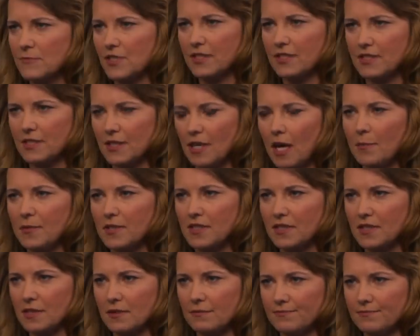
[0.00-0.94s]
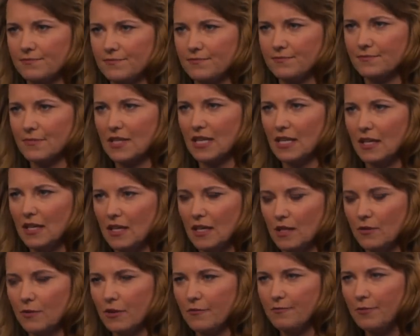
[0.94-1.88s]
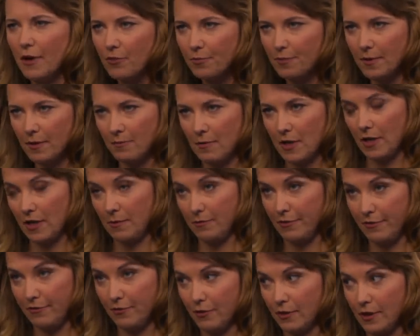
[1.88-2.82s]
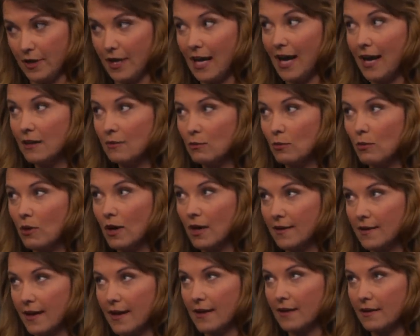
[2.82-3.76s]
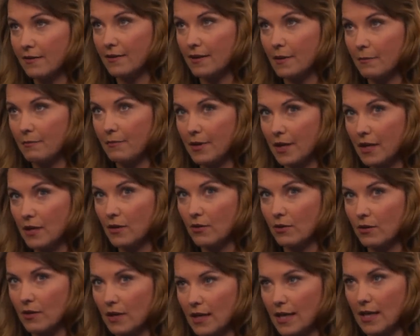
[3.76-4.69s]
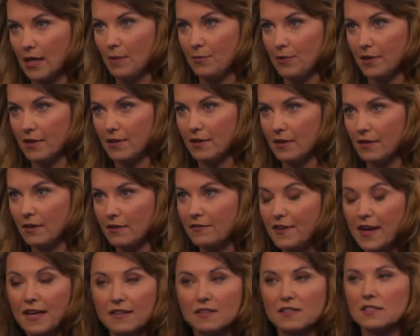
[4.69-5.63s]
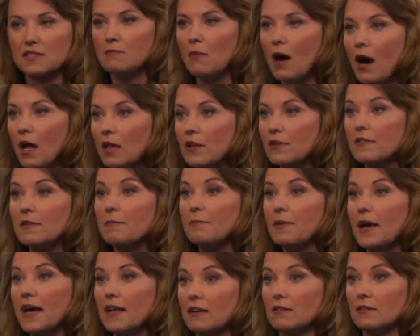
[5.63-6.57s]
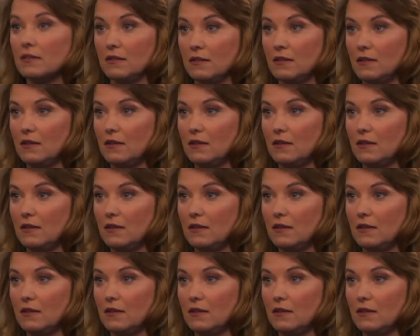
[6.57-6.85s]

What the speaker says: Just the opposite. We've both been married before. I don't want anything big or elaborate. In fact, the smaller, the better.